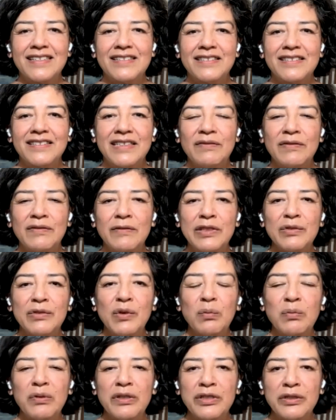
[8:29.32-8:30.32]
So even when you
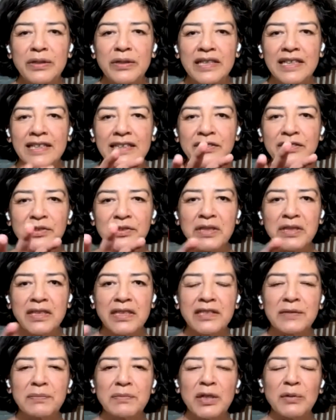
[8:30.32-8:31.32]
open your eyes
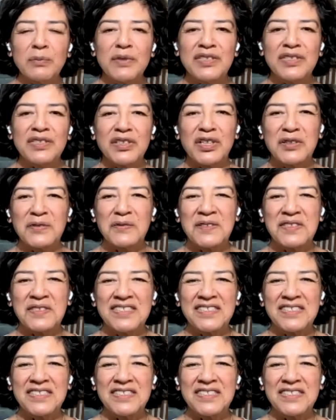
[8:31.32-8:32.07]
might be soft.